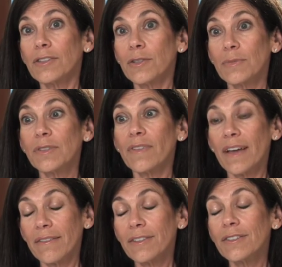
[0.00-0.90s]

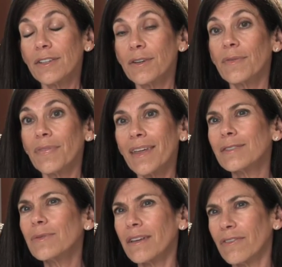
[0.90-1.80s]
survival. So
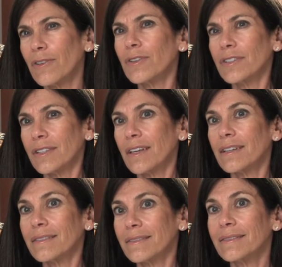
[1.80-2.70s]
that's what I focus on.